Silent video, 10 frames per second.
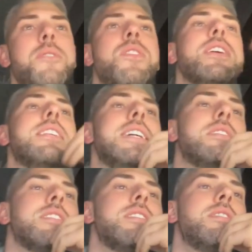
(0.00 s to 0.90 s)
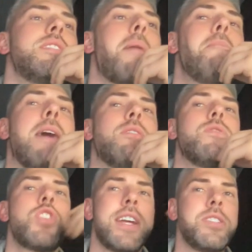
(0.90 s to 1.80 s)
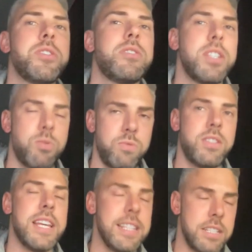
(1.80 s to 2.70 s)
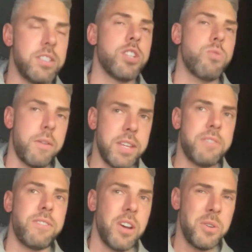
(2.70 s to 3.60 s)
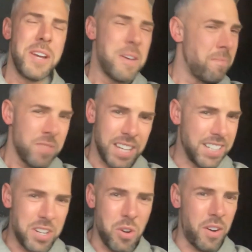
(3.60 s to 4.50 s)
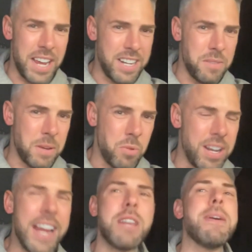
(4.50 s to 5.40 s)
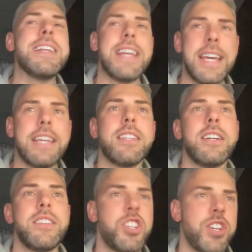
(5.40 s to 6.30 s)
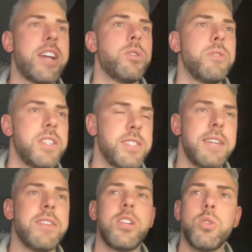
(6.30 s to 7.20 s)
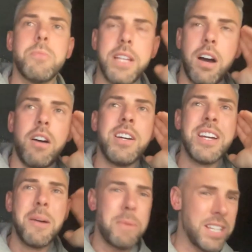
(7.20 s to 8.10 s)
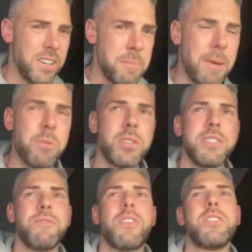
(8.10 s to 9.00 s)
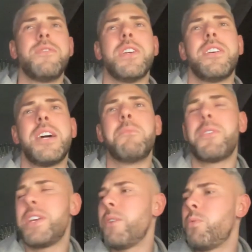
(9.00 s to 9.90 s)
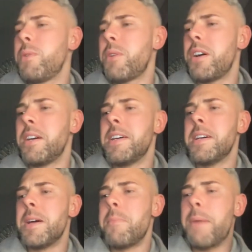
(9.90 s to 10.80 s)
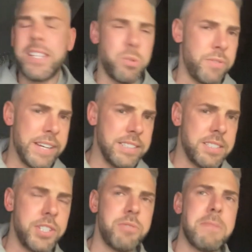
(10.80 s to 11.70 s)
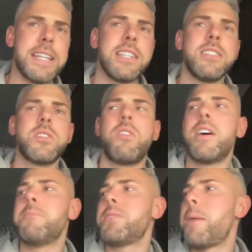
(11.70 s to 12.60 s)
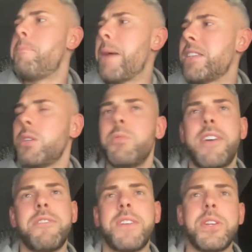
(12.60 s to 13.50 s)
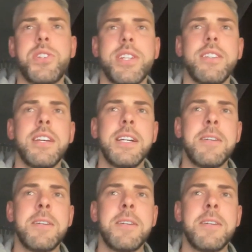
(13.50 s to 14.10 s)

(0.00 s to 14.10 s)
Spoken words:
I think Leicester's amount of changes did disrupt their flow, and they weren't anywhere near the shadow of the team they normally are. But you can only beat what's in front of you. And I think if we were better with our decision making at times and better with our finishing,